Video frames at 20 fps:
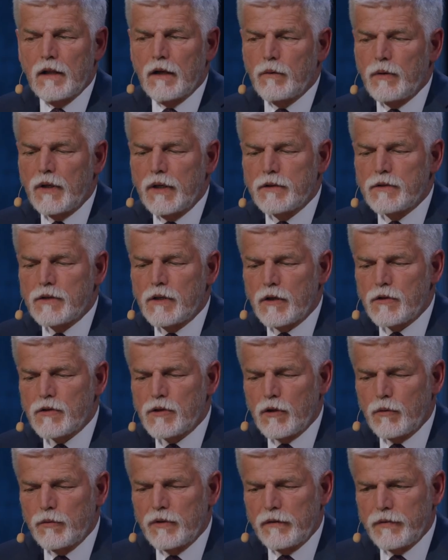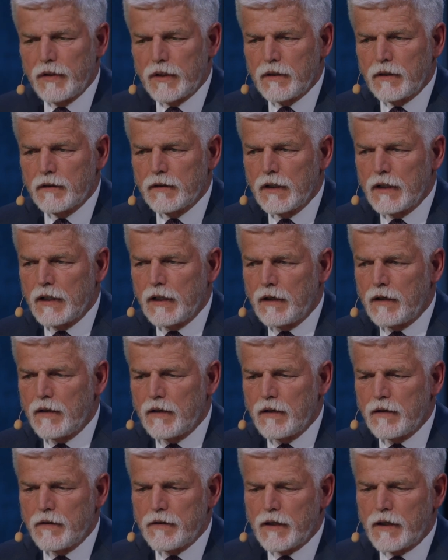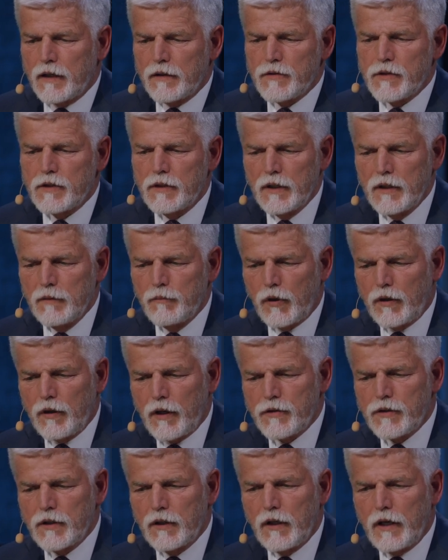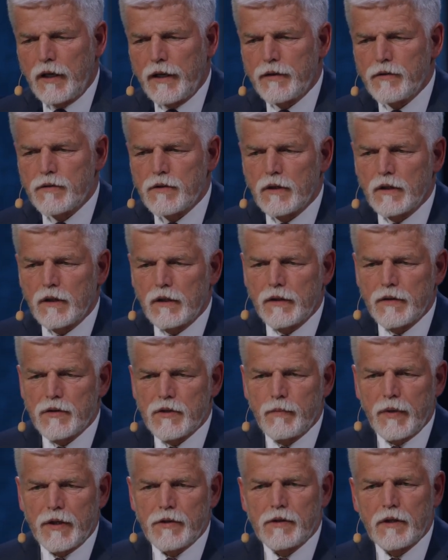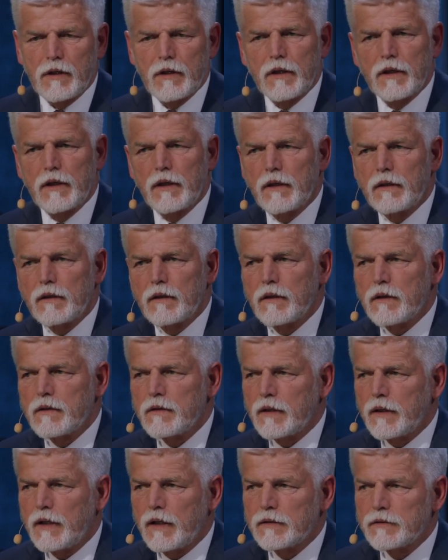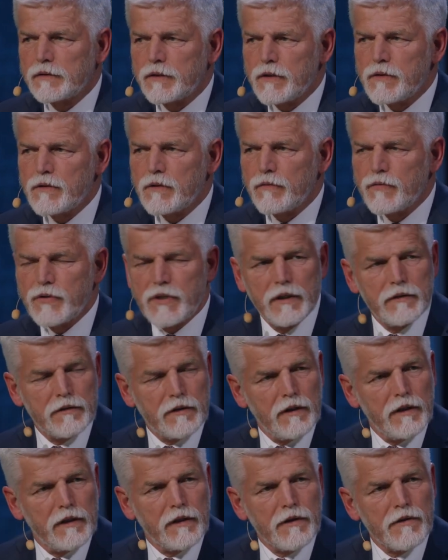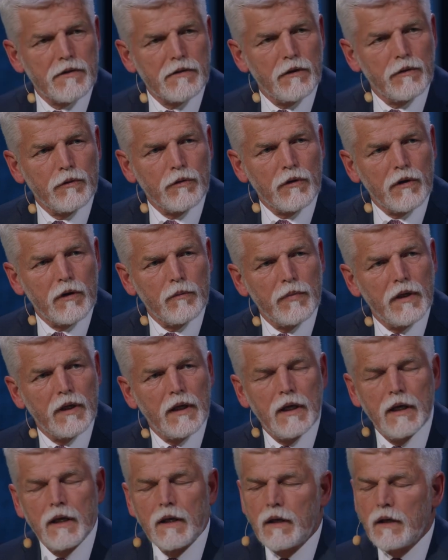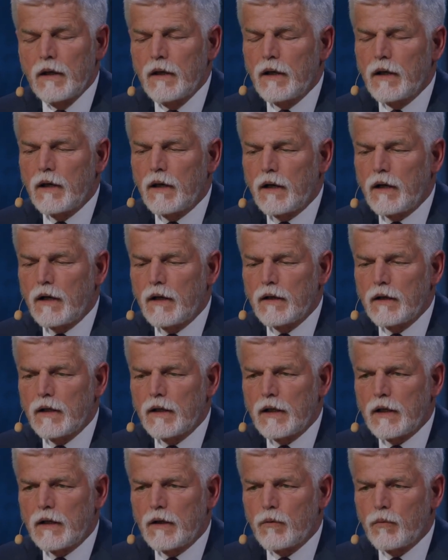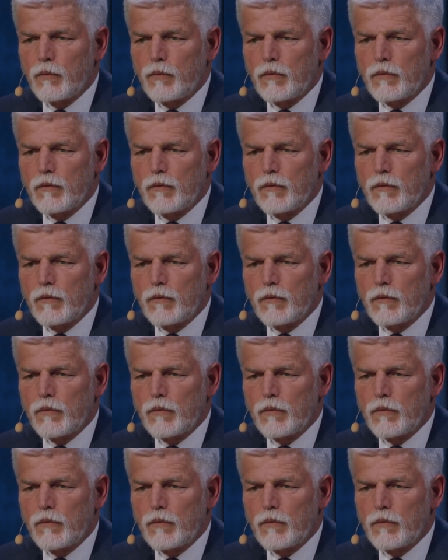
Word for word: Well, it's not so difficult. Uh, uh, there are still production lines, uh, especially in the countries of Central and Eastern Europe, uh, uh,